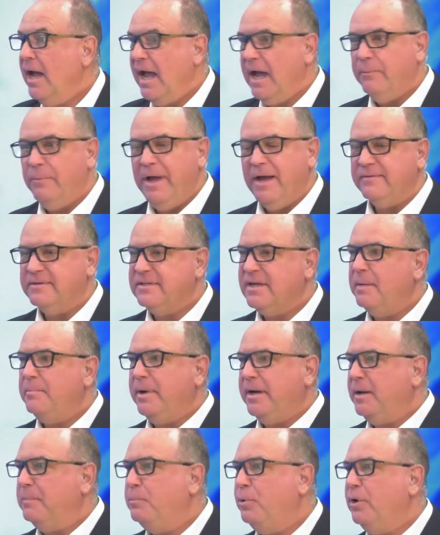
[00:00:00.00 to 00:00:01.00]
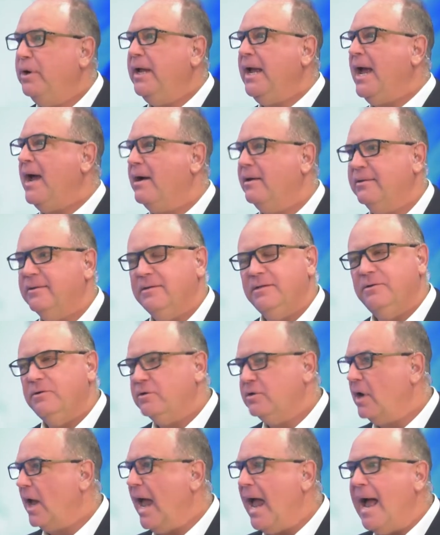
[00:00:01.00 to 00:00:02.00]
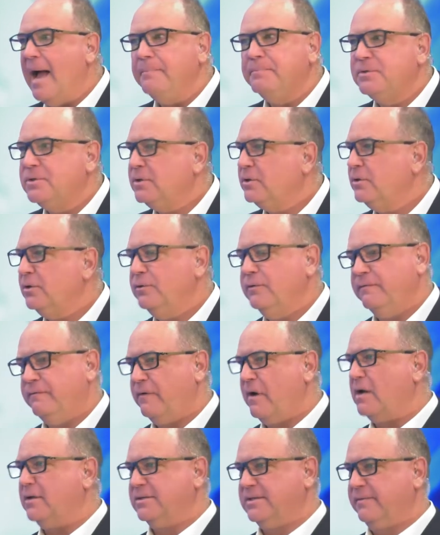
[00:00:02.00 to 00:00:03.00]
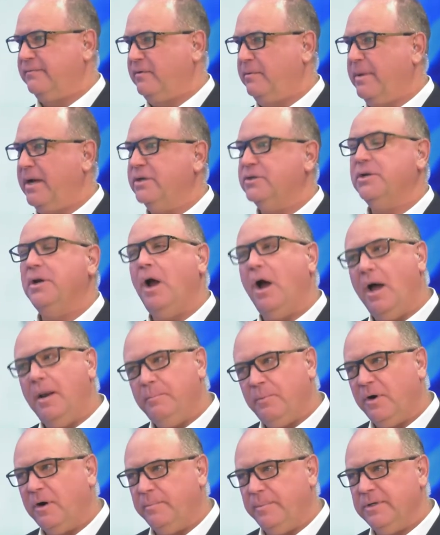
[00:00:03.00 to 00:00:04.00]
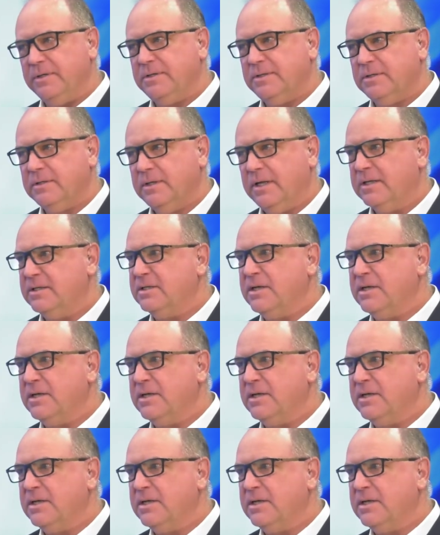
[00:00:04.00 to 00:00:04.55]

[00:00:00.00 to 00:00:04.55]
and we have somebody putting out absolute false information yeah, on yeah. purpose. It's yeah.